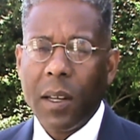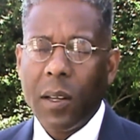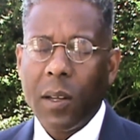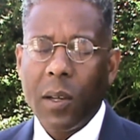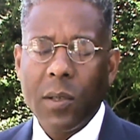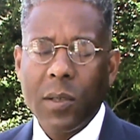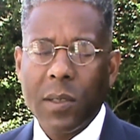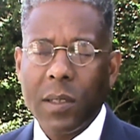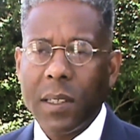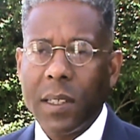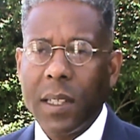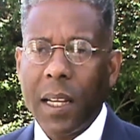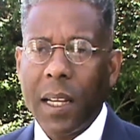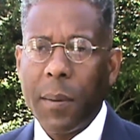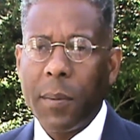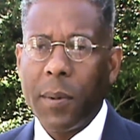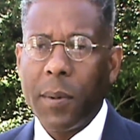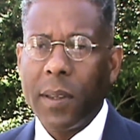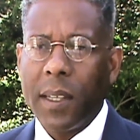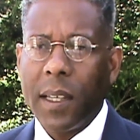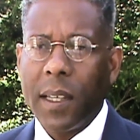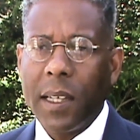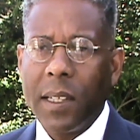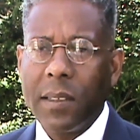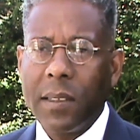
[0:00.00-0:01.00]
Those are the type of
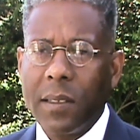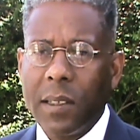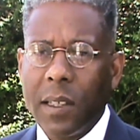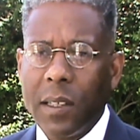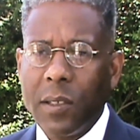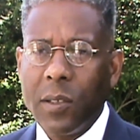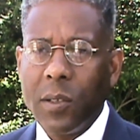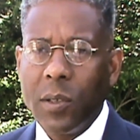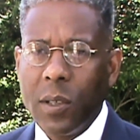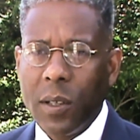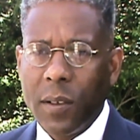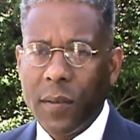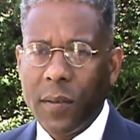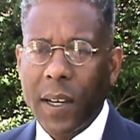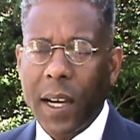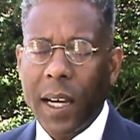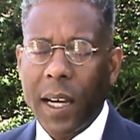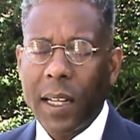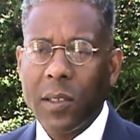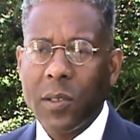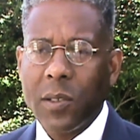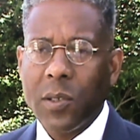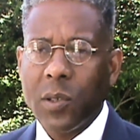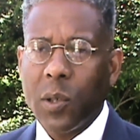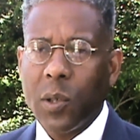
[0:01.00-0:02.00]
things that you have
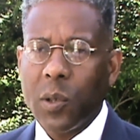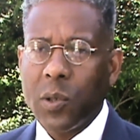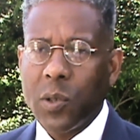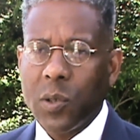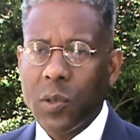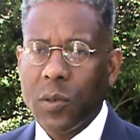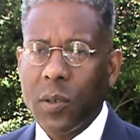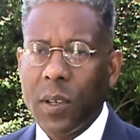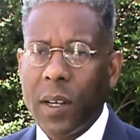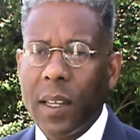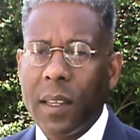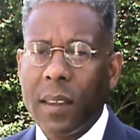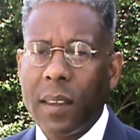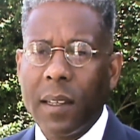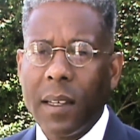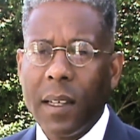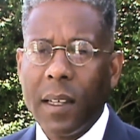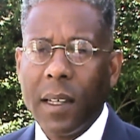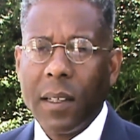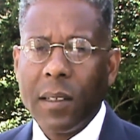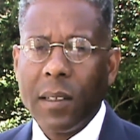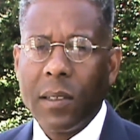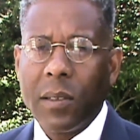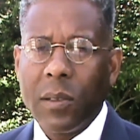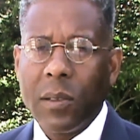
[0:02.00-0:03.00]
got to show strength
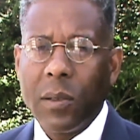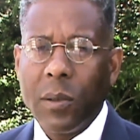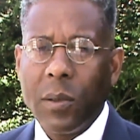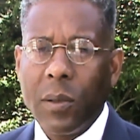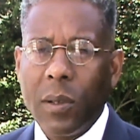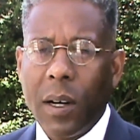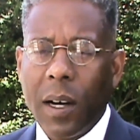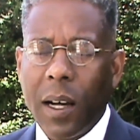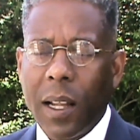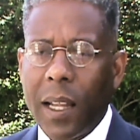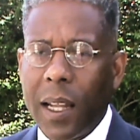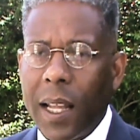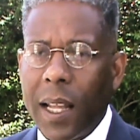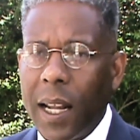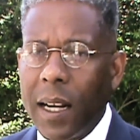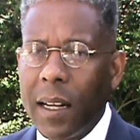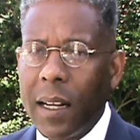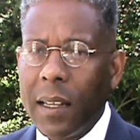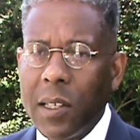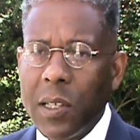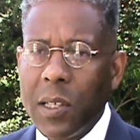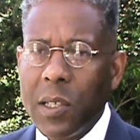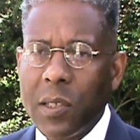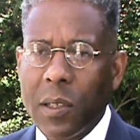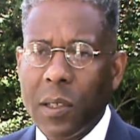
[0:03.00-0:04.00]
to a lot of
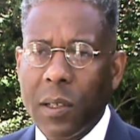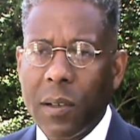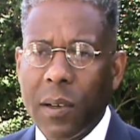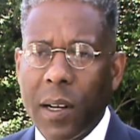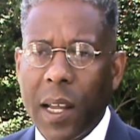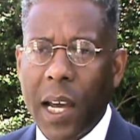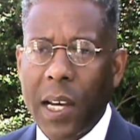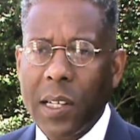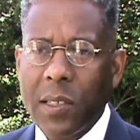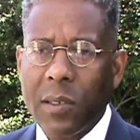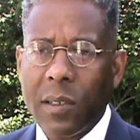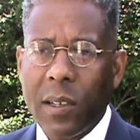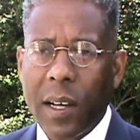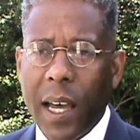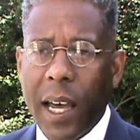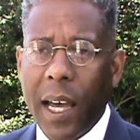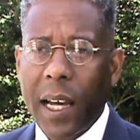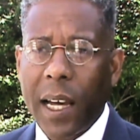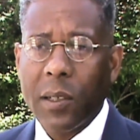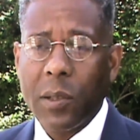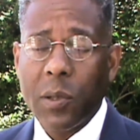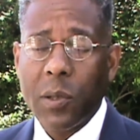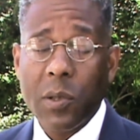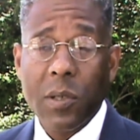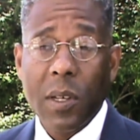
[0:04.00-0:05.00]
these international
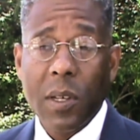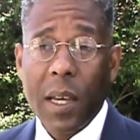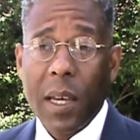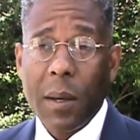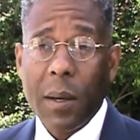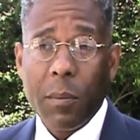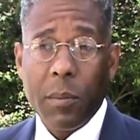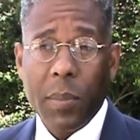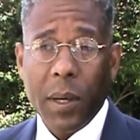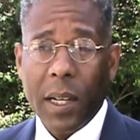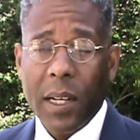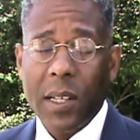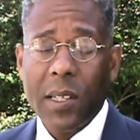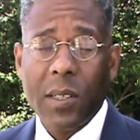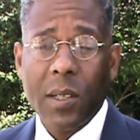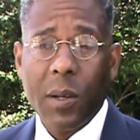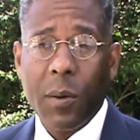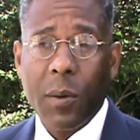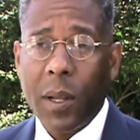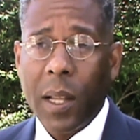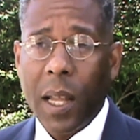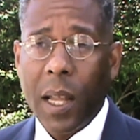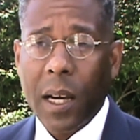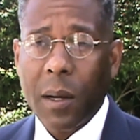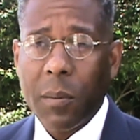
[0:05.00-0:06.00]
actors, being as
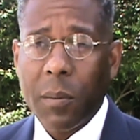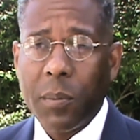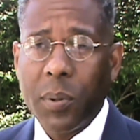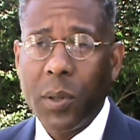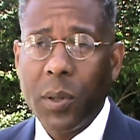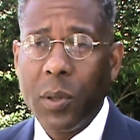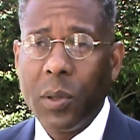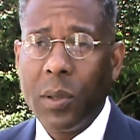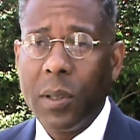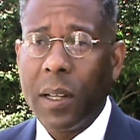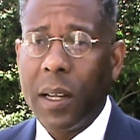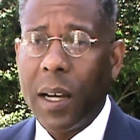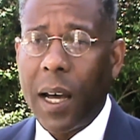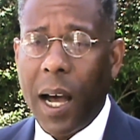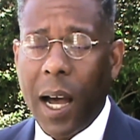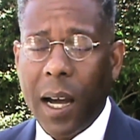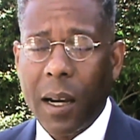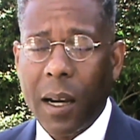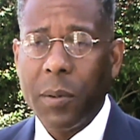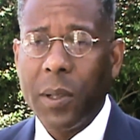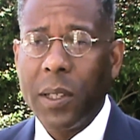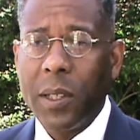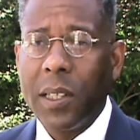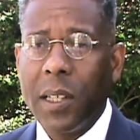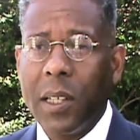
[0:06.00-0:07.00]
someone like a Putin,
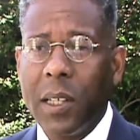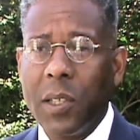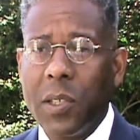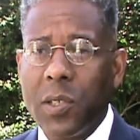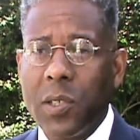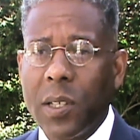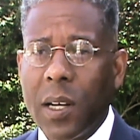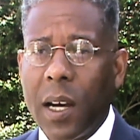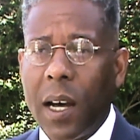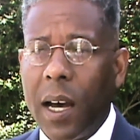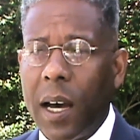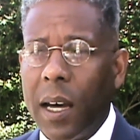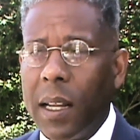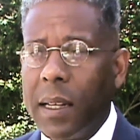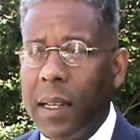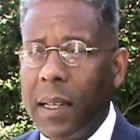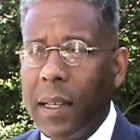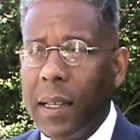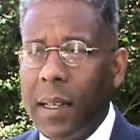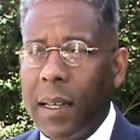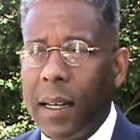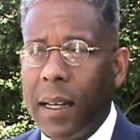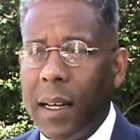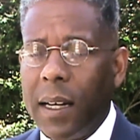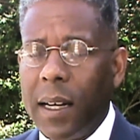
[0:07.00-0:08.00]

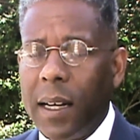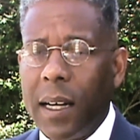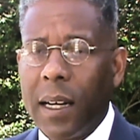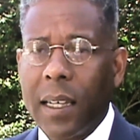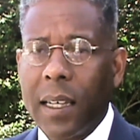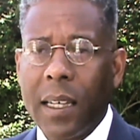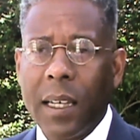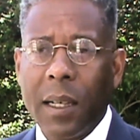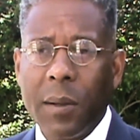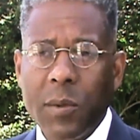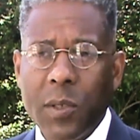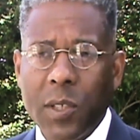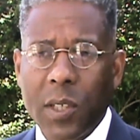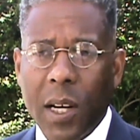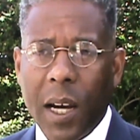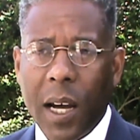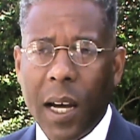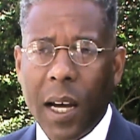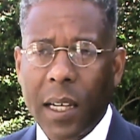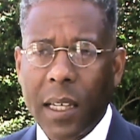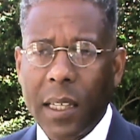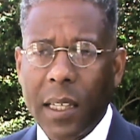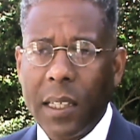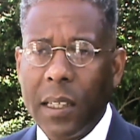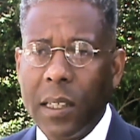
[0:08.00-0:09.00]
Ahmadinejad, Kim
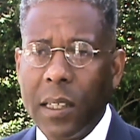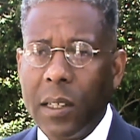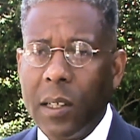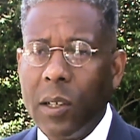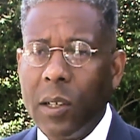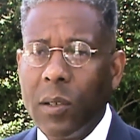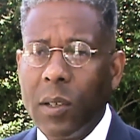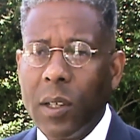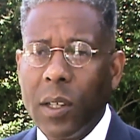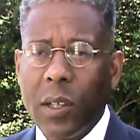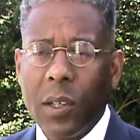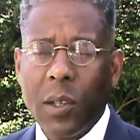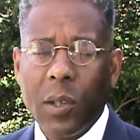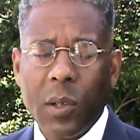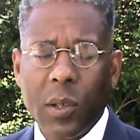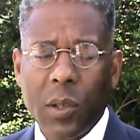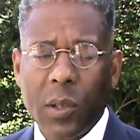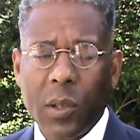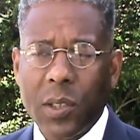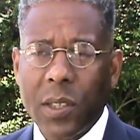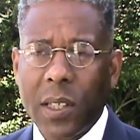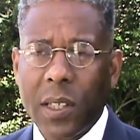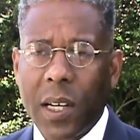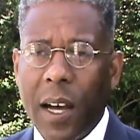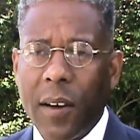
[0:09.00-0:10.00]
Jong-il, Hugo
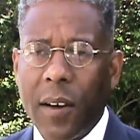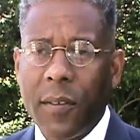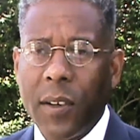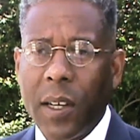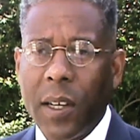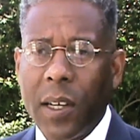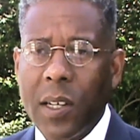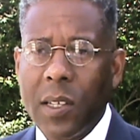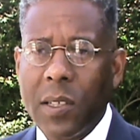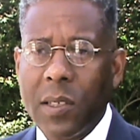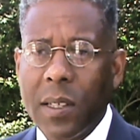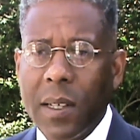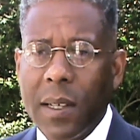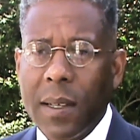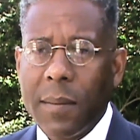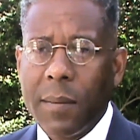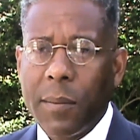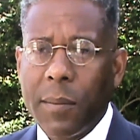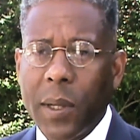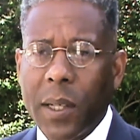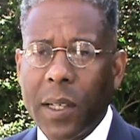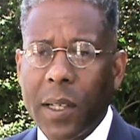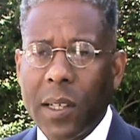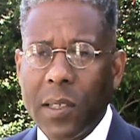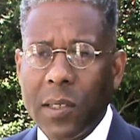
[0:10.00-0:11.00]
Chavez,
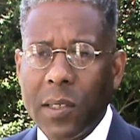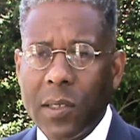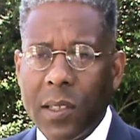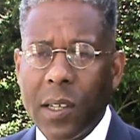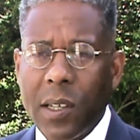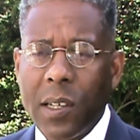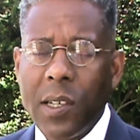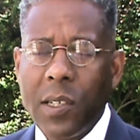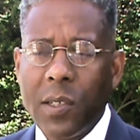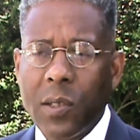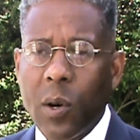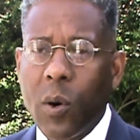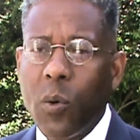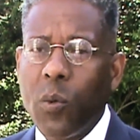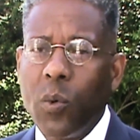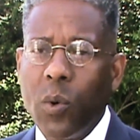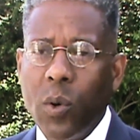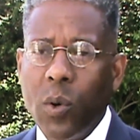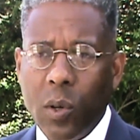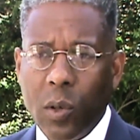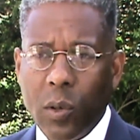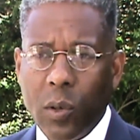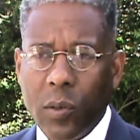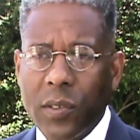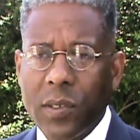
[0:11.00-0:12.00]
because these are
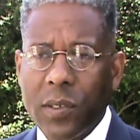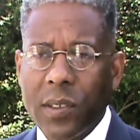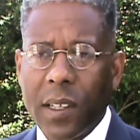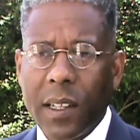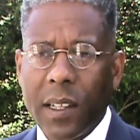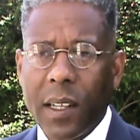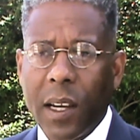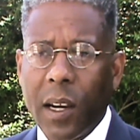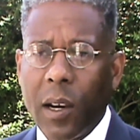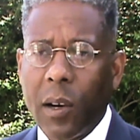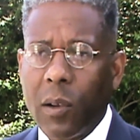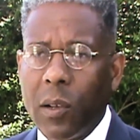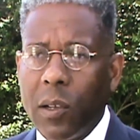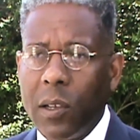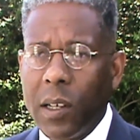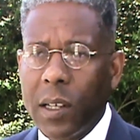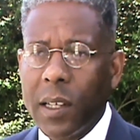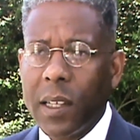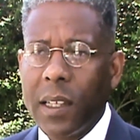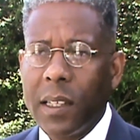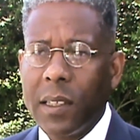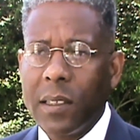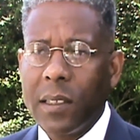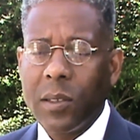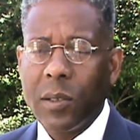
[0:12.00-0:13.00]
wolves and they are
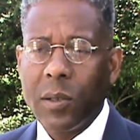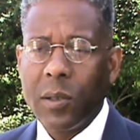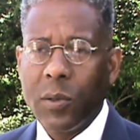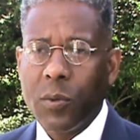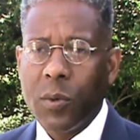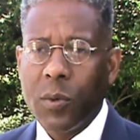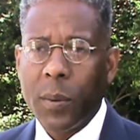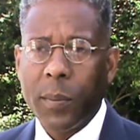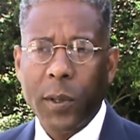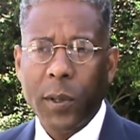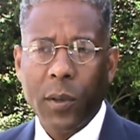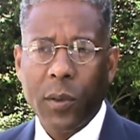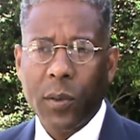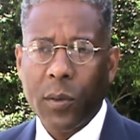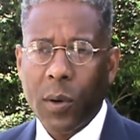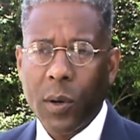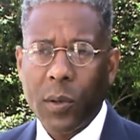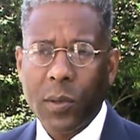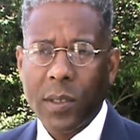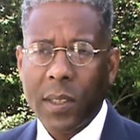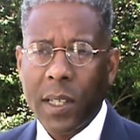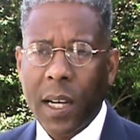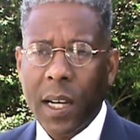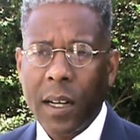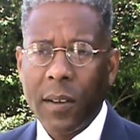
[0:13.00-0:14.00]
looking to rip the
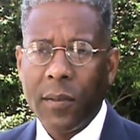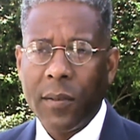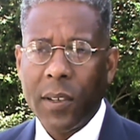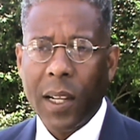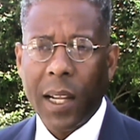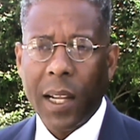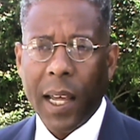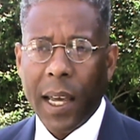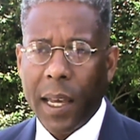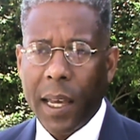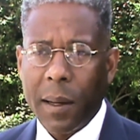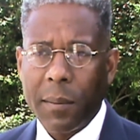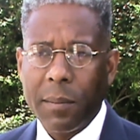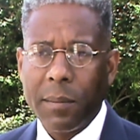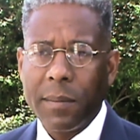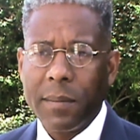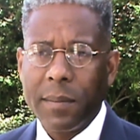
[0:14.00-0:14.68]
throats out of a lamb.